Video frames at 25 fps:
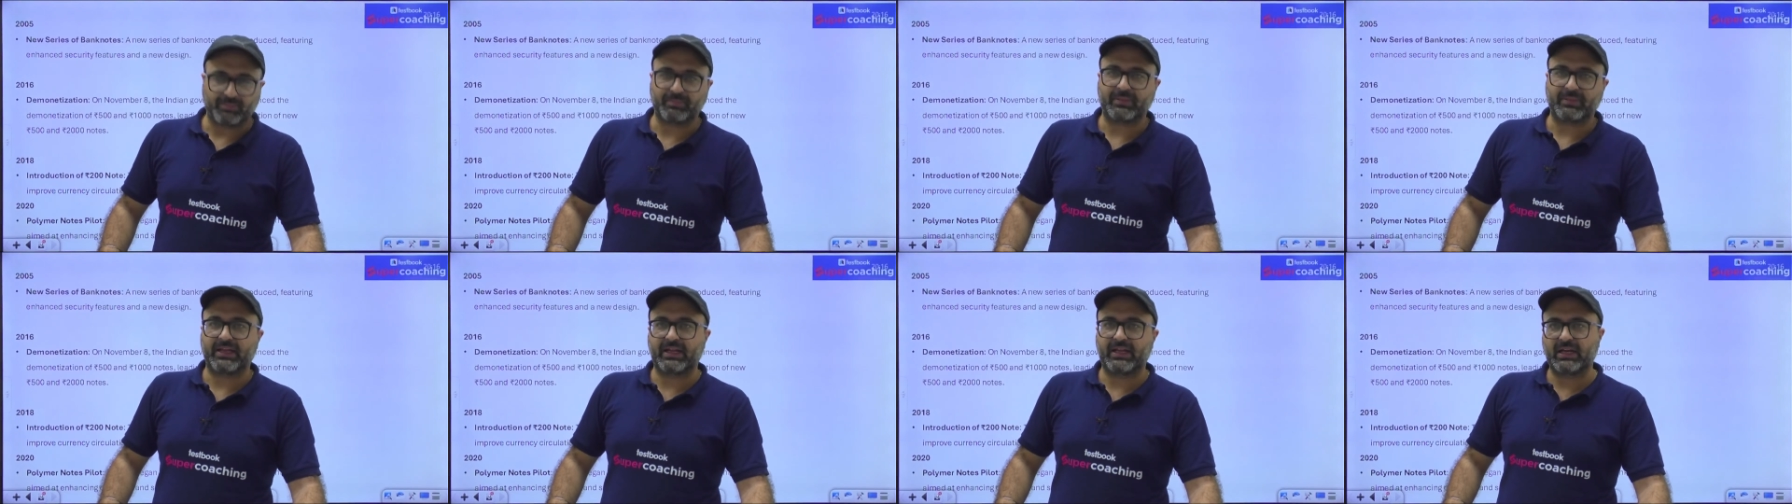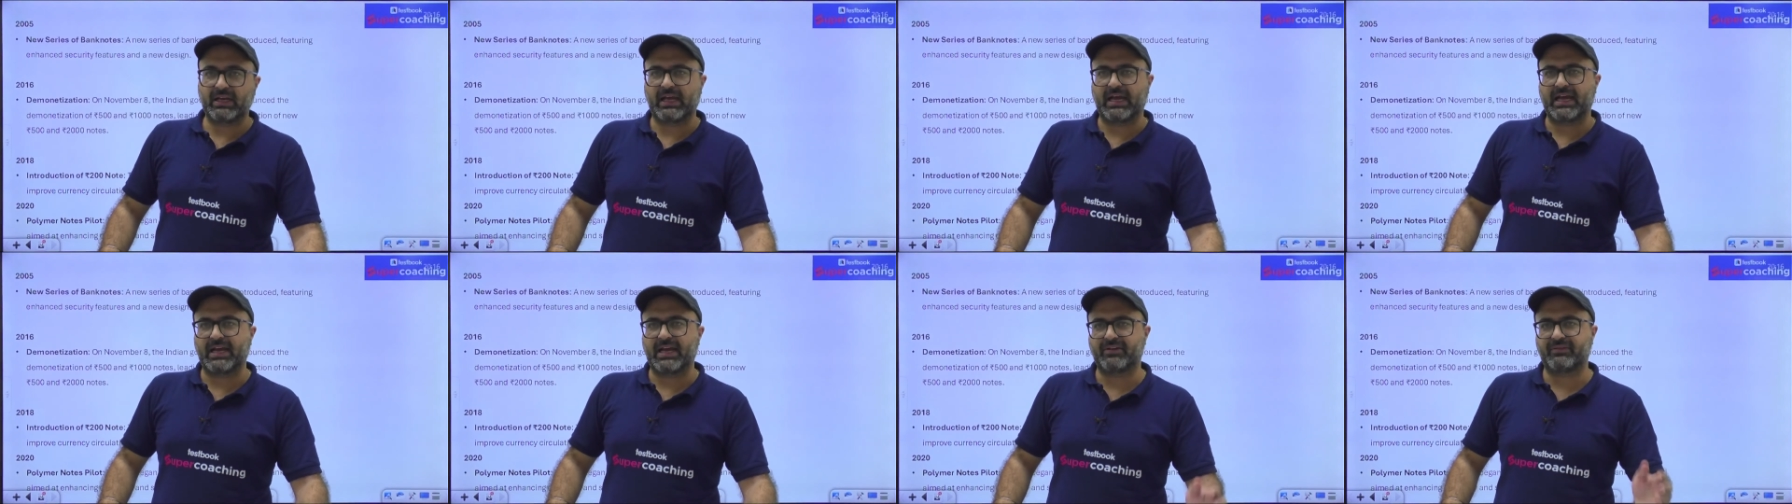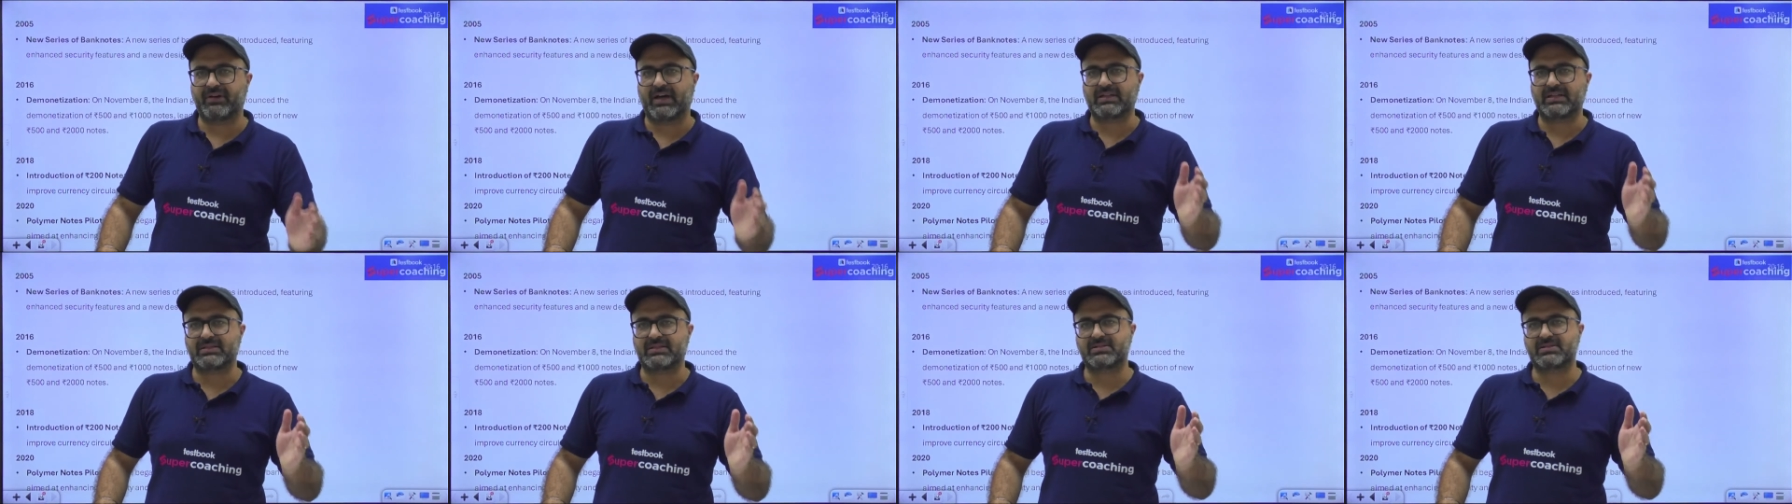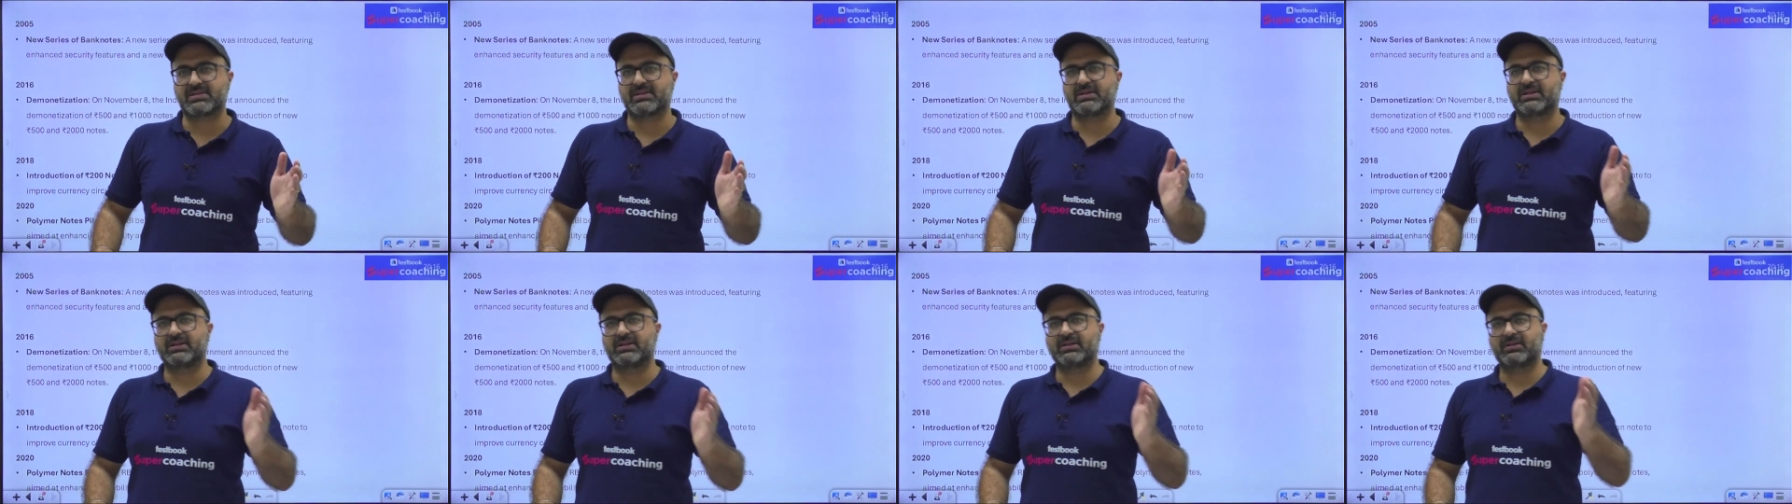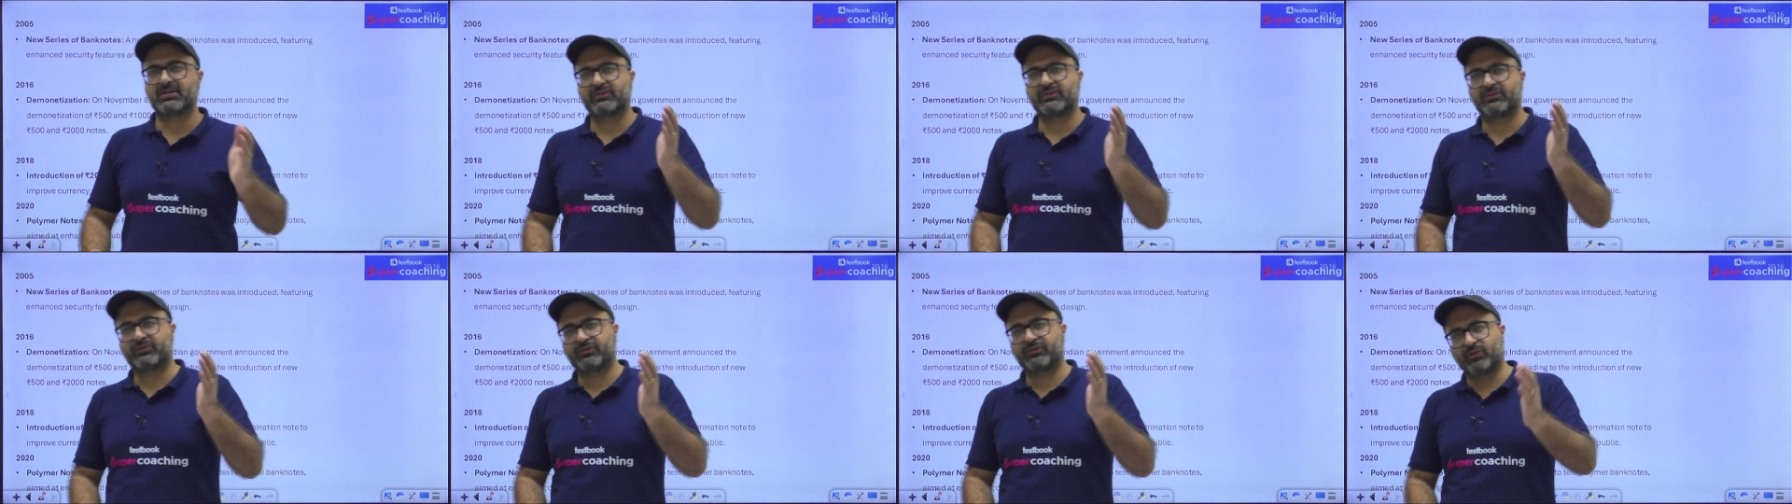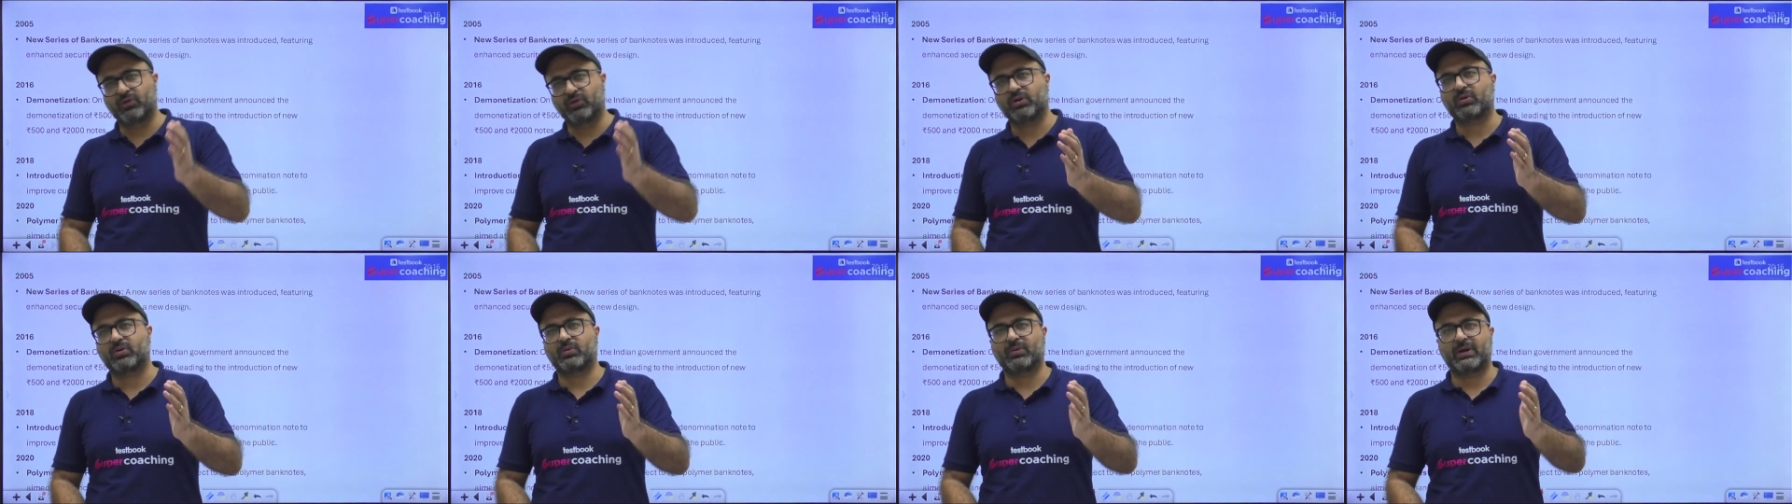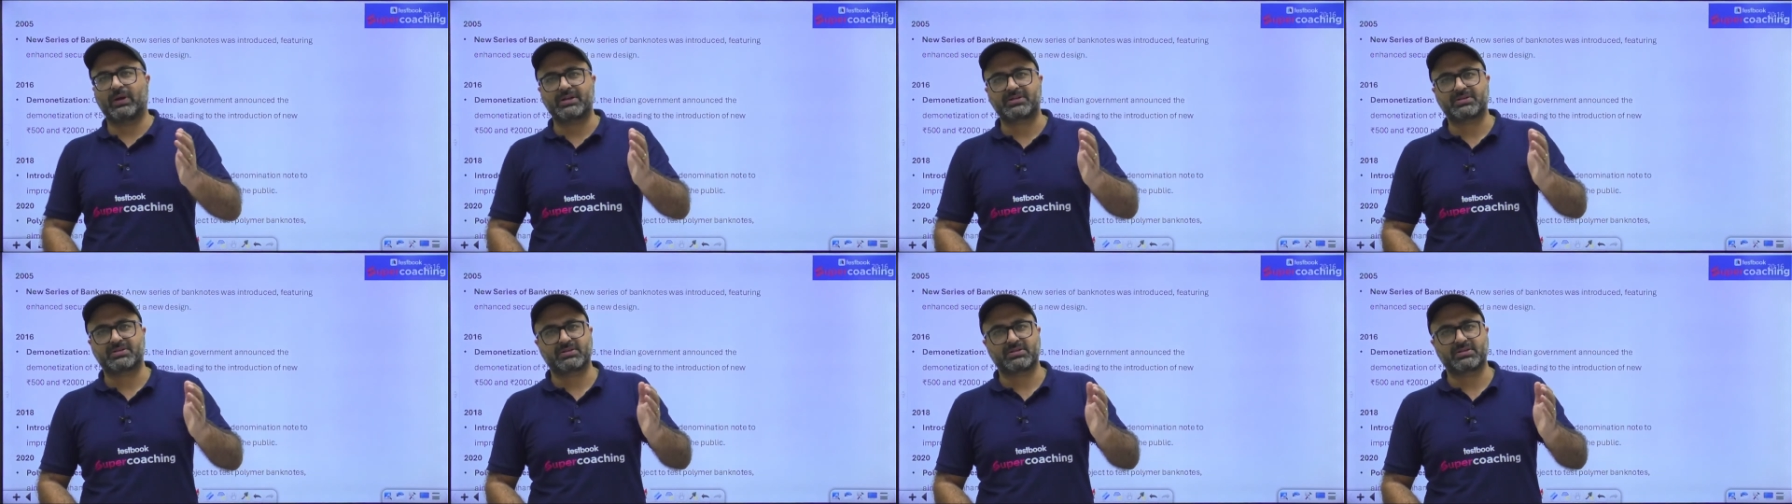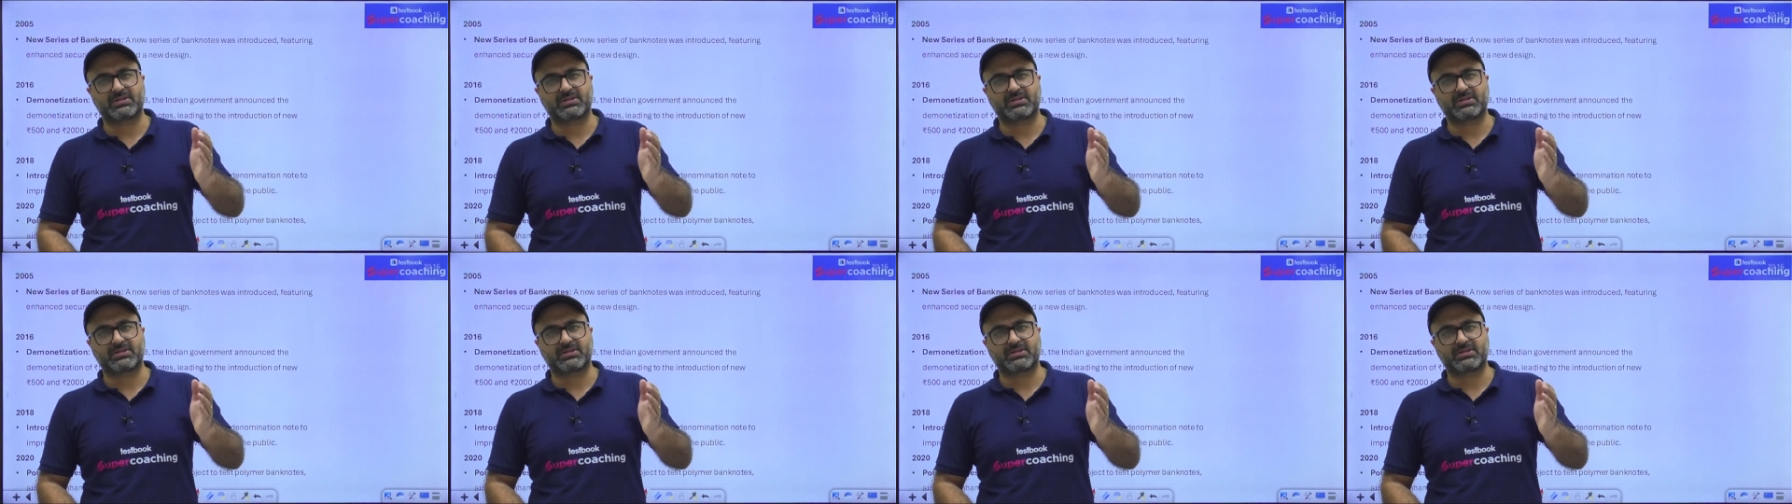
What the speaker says: I have answered 4 questions out